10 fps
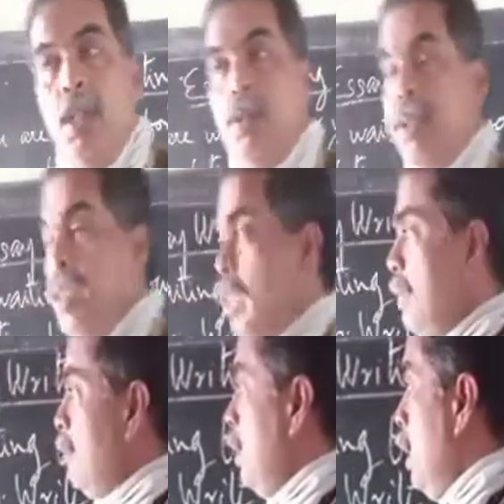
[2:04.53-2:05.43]
So
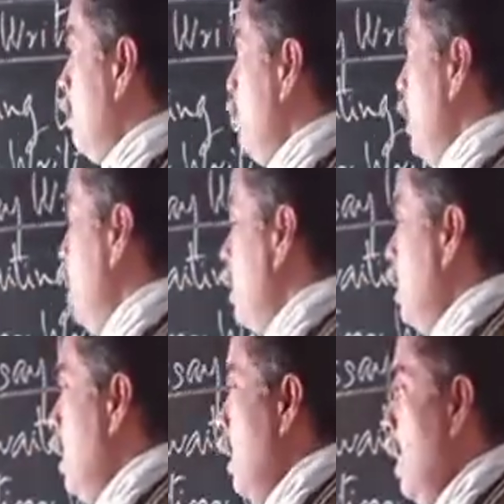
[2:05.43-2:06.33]
descriptive
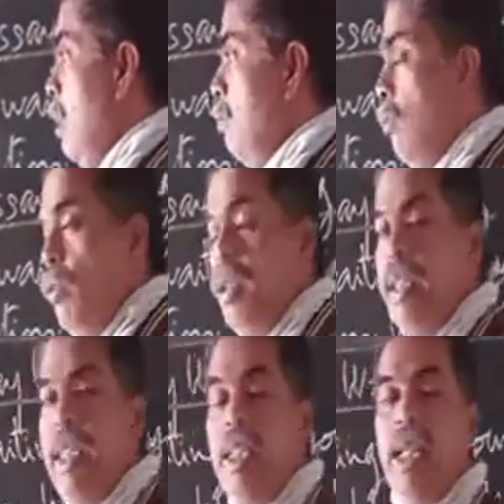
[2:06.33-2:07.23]
means a full
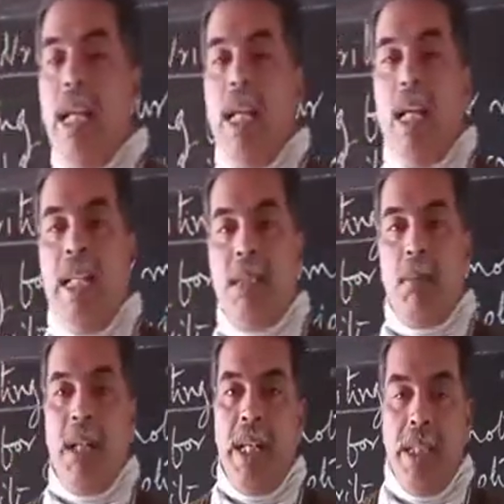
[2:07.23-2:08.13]
detailed
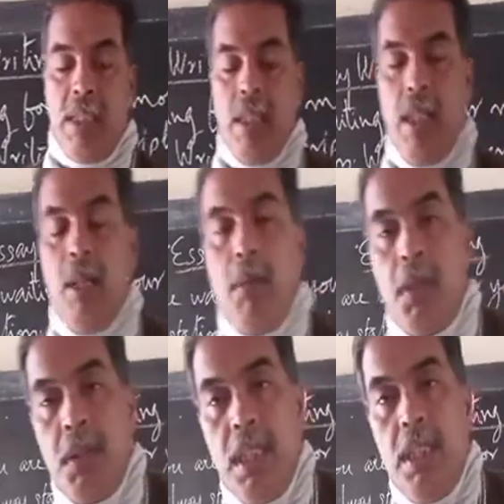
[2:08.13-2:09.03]
explanation
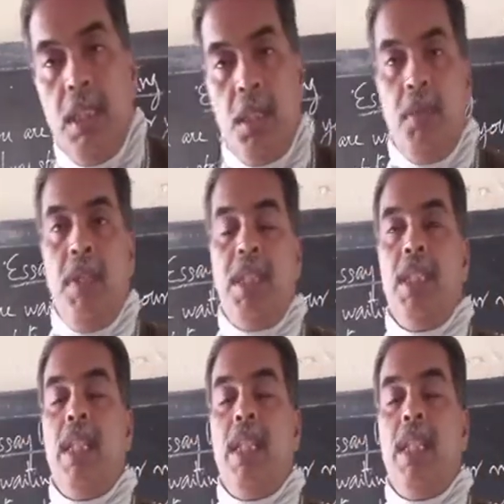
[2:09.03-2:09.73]
about the situation.